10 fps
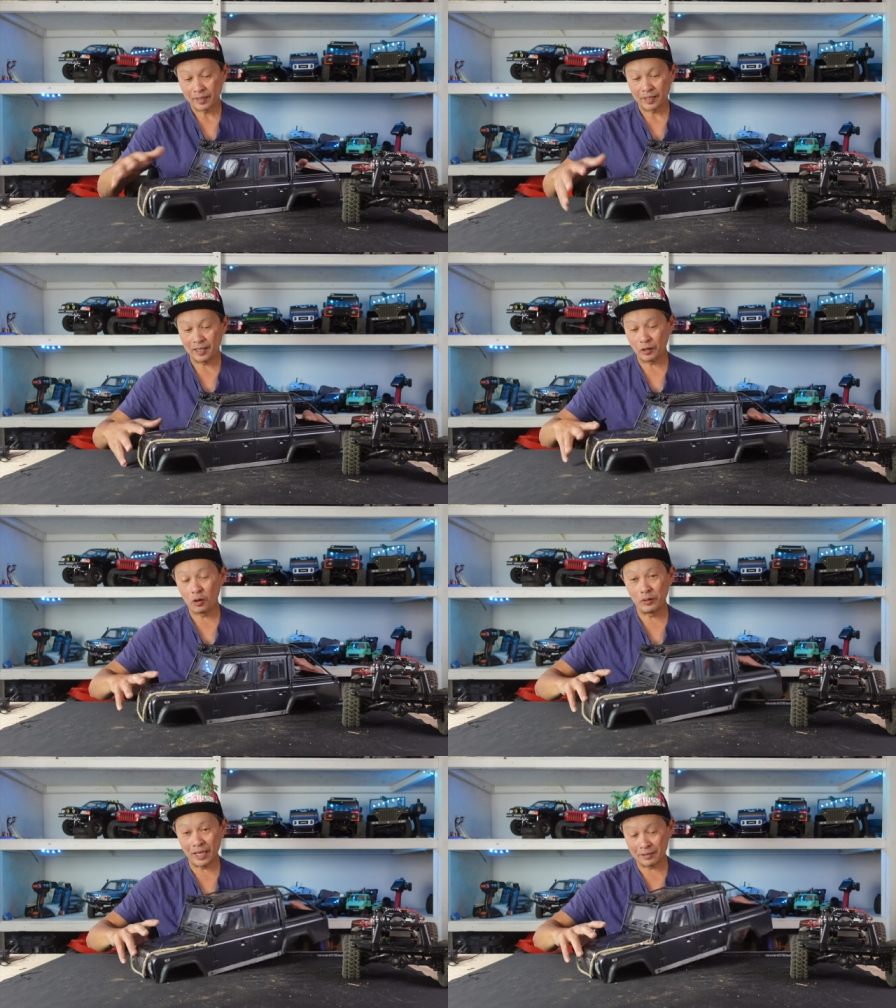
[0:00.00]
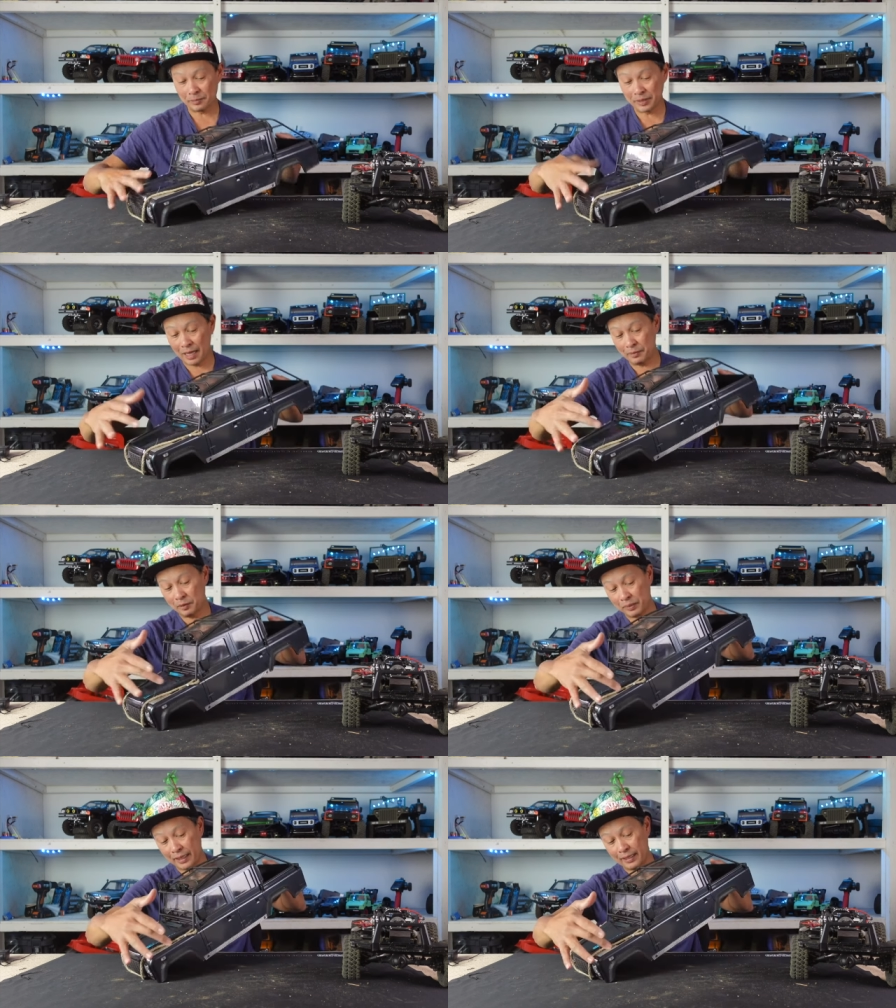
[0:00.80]
uh, oh, we have some
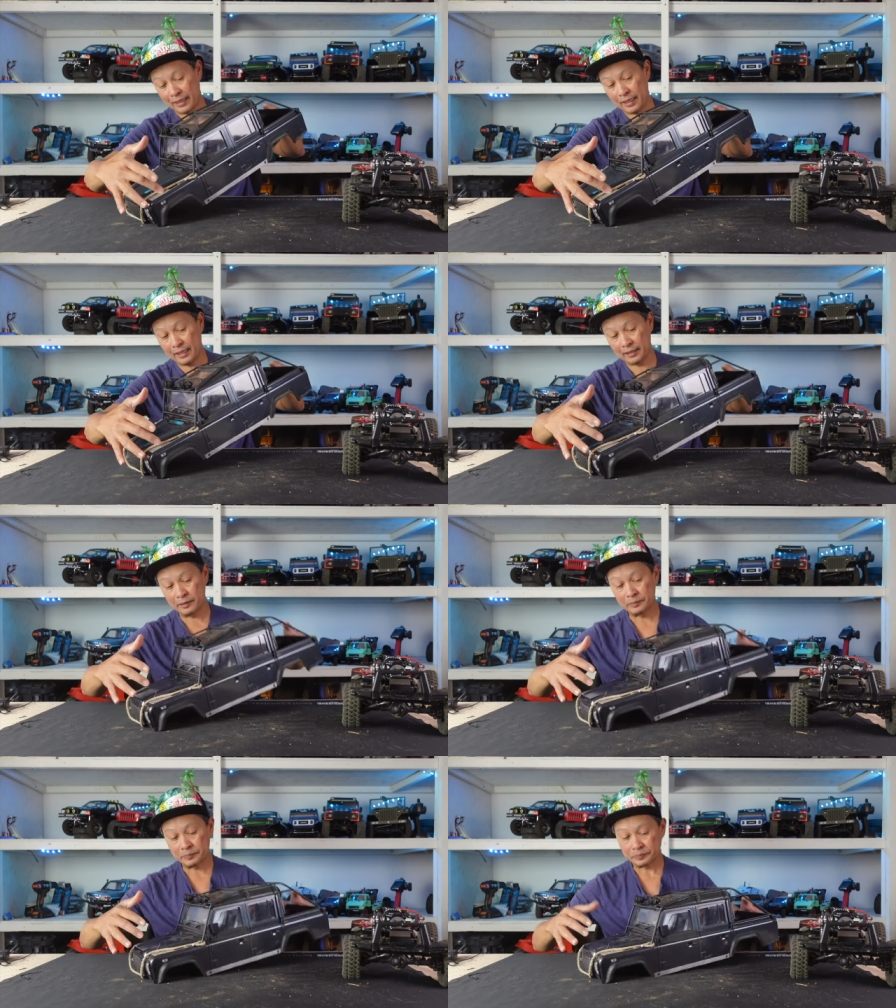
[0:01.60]
diamond plating here,